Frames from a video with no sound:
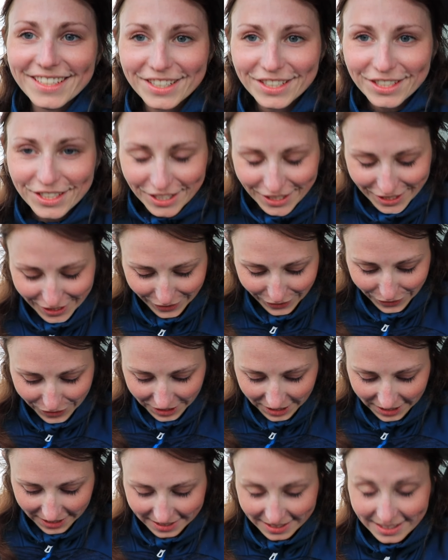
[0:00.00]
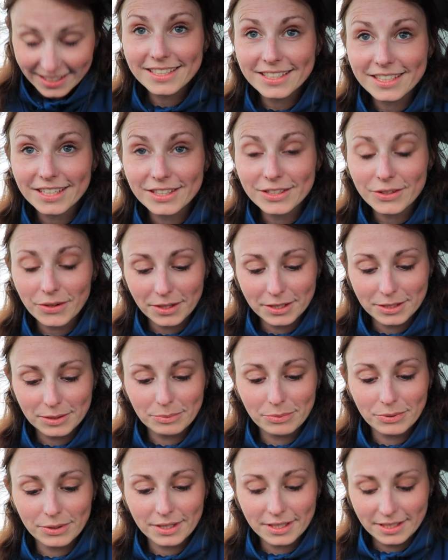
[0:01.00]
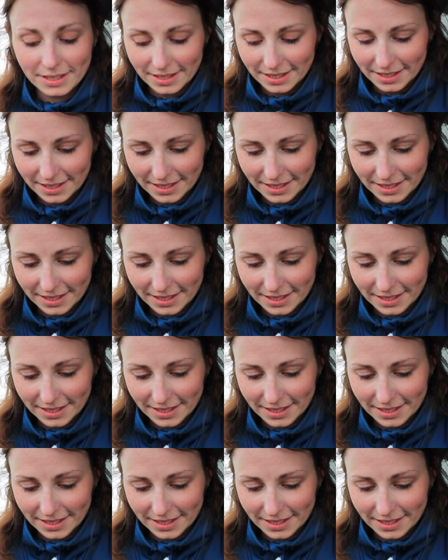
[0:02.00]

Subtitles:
She's so good. She's going to put